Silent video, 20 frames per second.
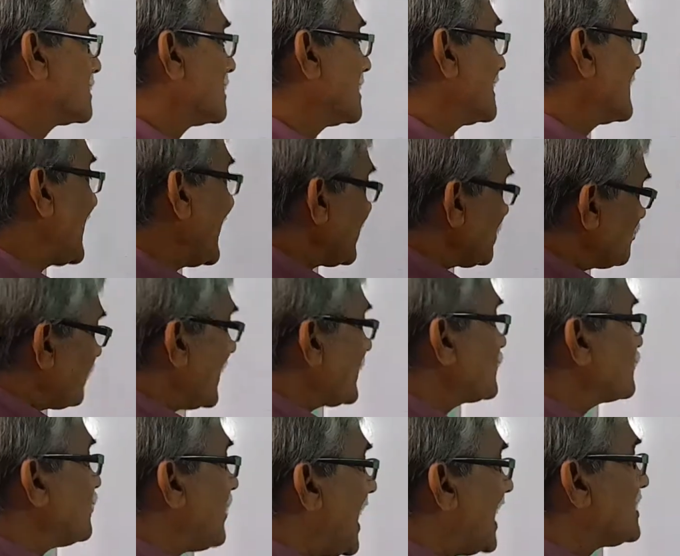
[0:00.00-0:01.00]
Likewise,
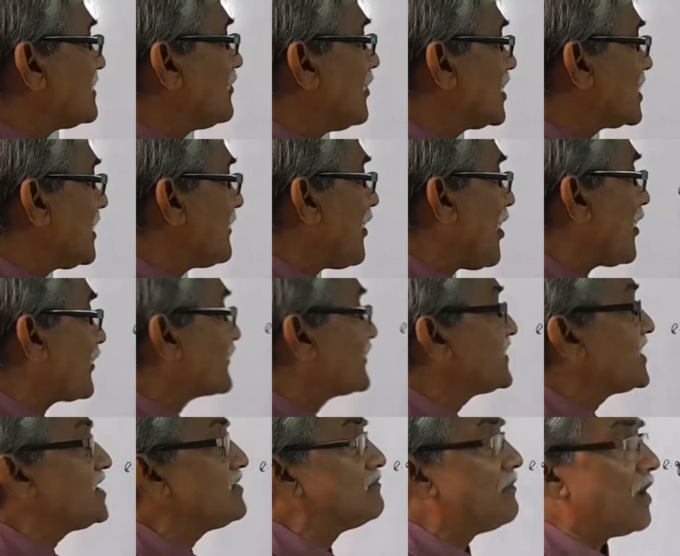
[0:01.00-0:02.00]
1 mole of
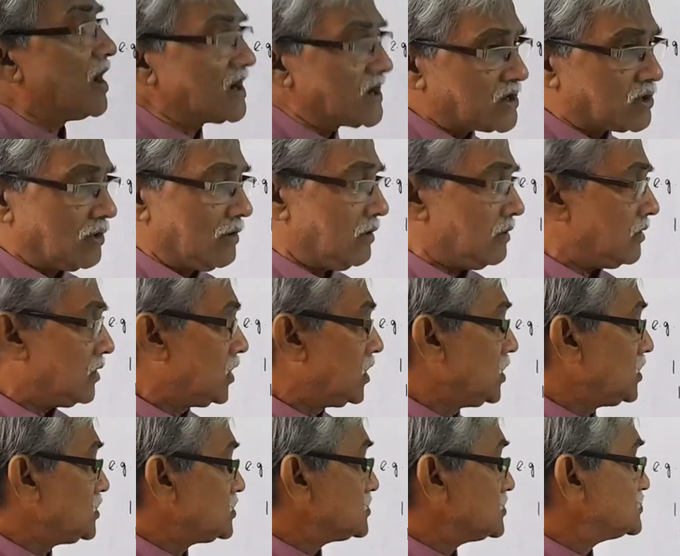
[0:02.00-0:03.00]
oxygen molecule,
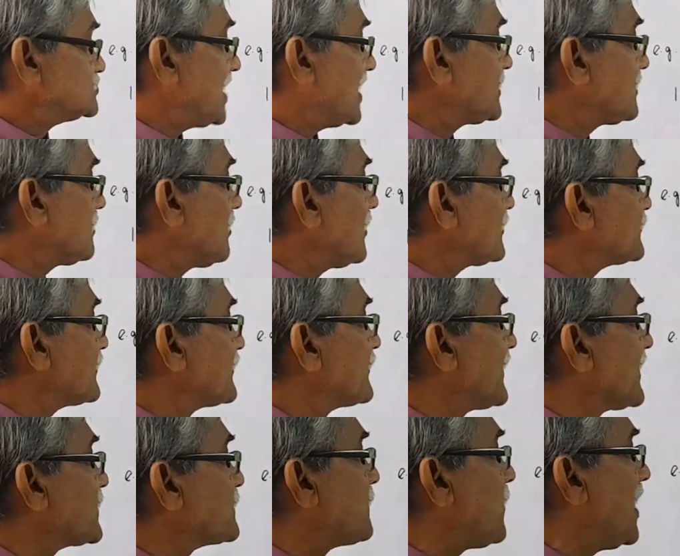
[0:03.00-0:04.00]
that equals to
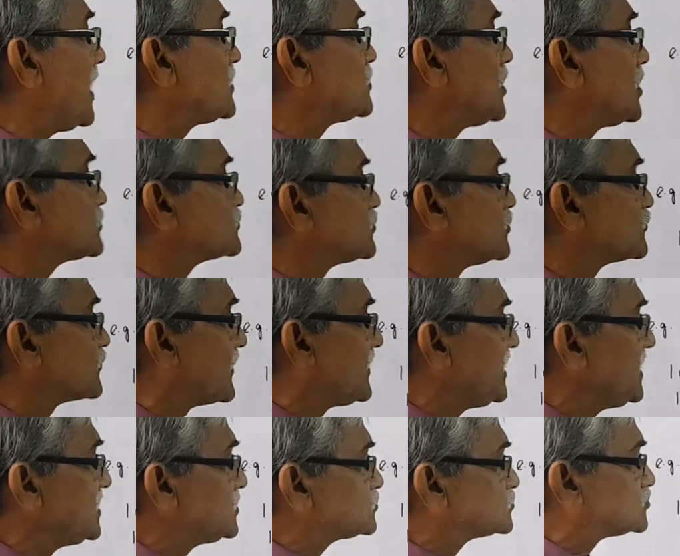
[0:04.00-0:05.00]

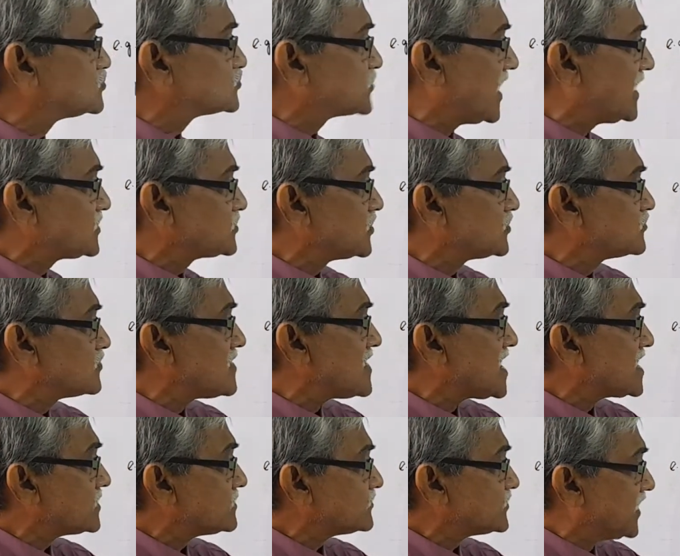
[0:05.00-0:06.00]
6.023 into 10
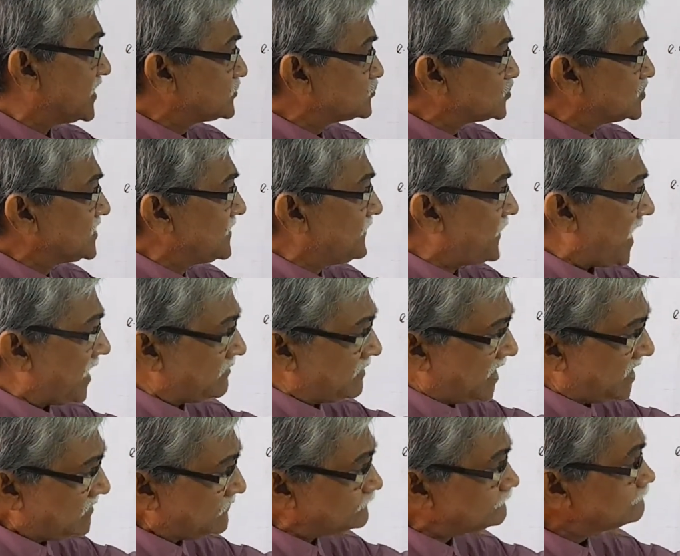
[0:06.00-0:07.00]
to the
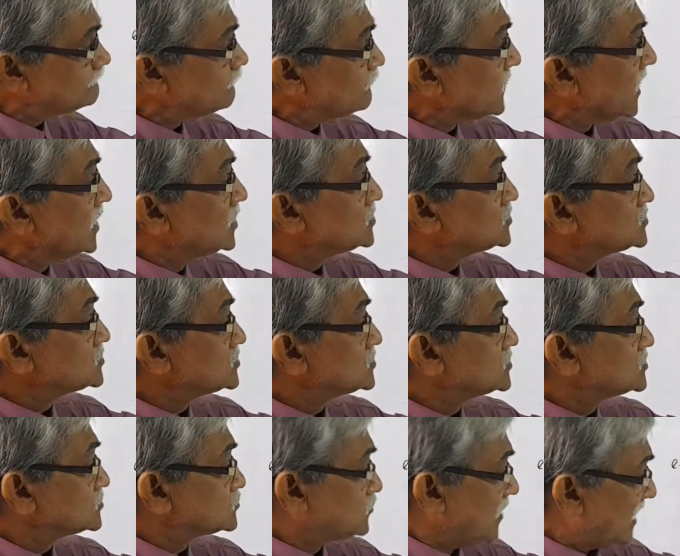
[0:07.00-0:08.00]
power
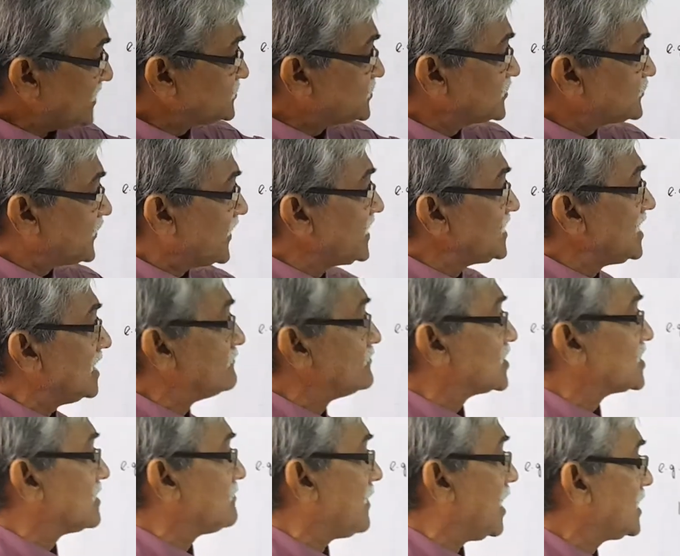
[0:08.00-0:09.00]
23
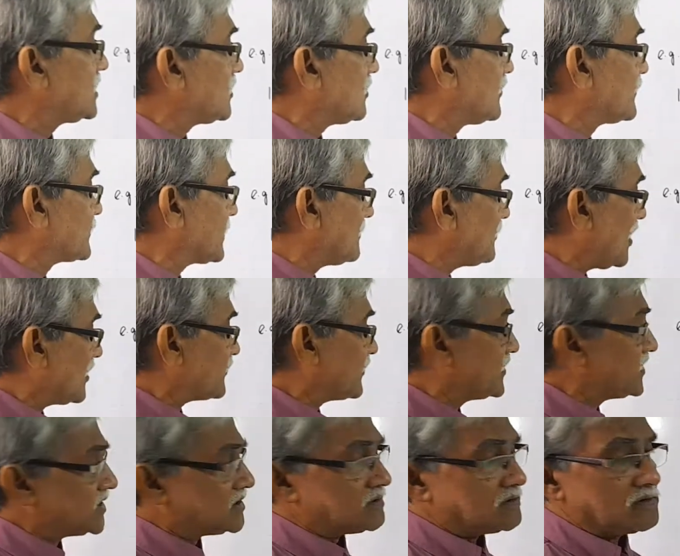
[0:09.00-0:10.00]
number of molecules of
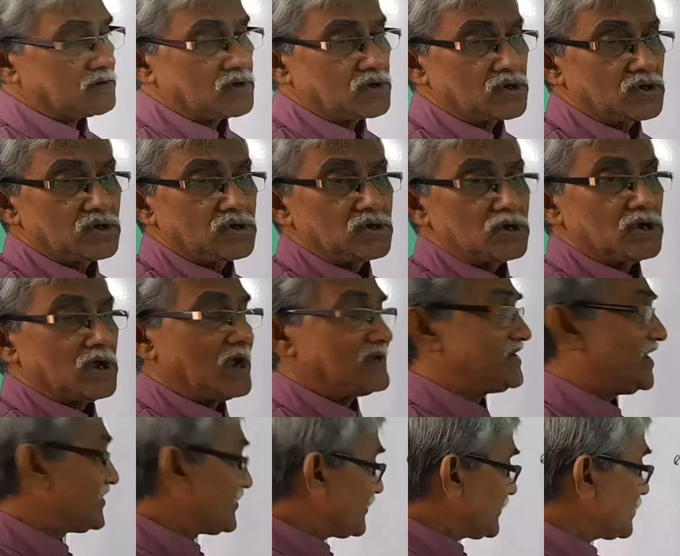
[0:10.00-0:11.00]
oxygen,
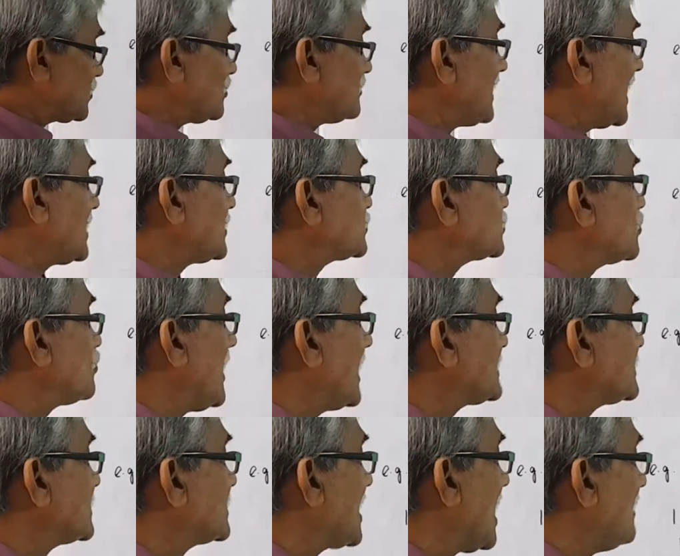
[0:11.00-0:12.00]
that is equivalent to
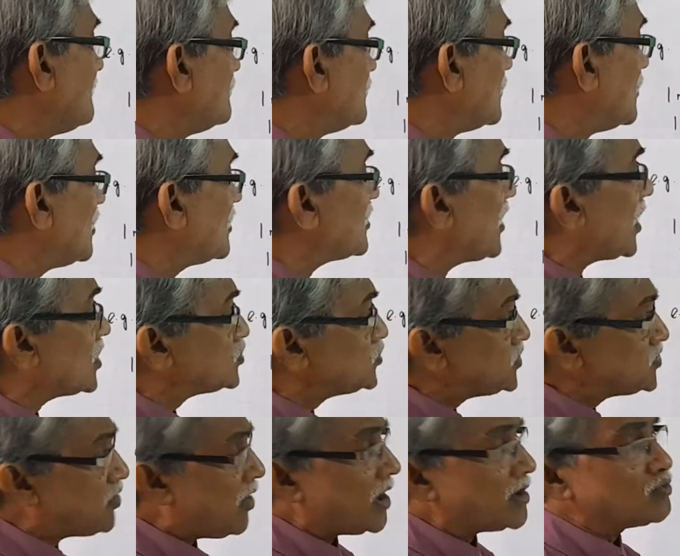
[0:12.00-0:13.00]
1 gram mole, or
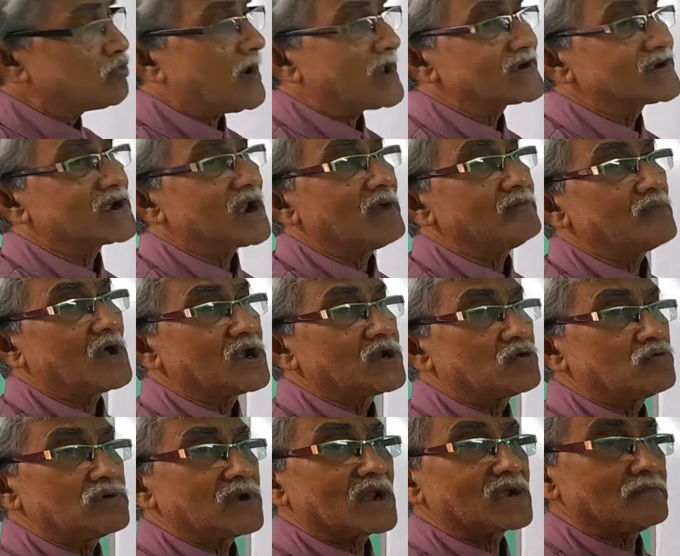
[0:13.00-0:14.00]
we call 1 gram
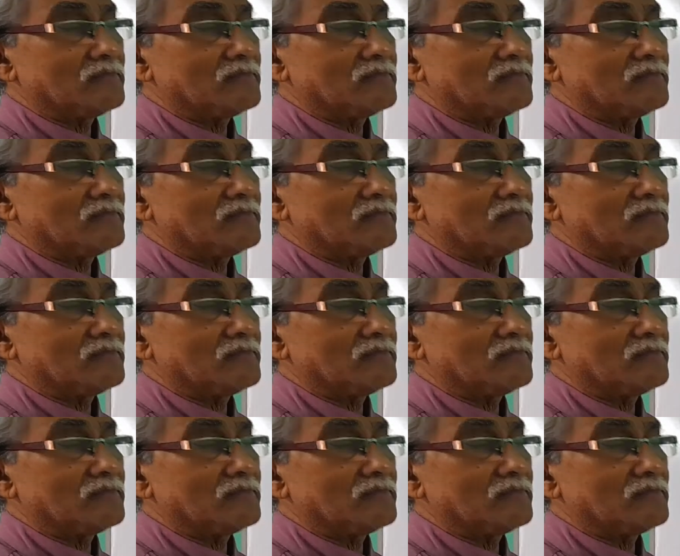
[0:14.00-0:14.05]
molecular